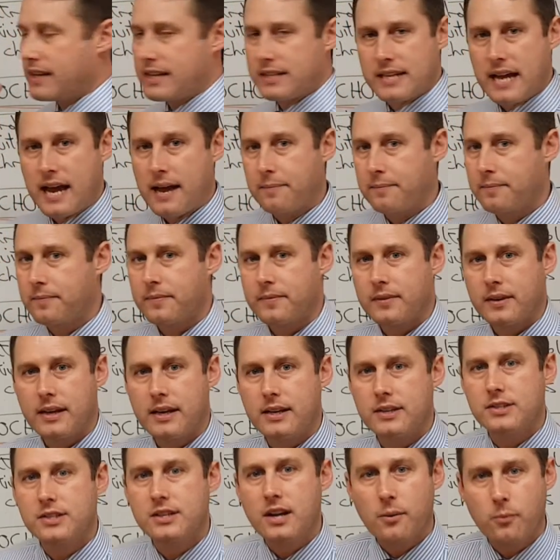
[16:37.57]
exam
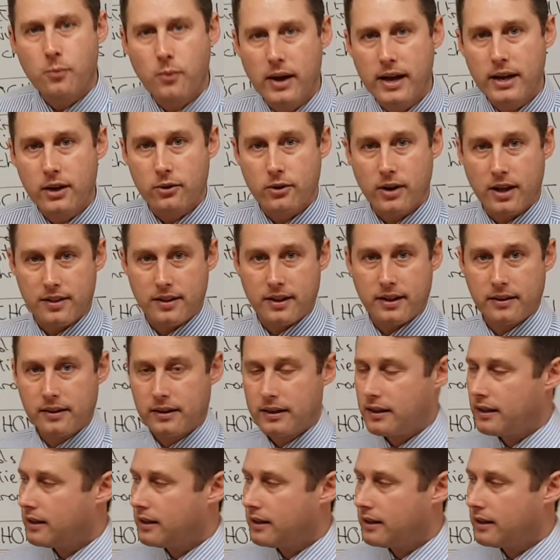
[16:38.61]
in some way or other.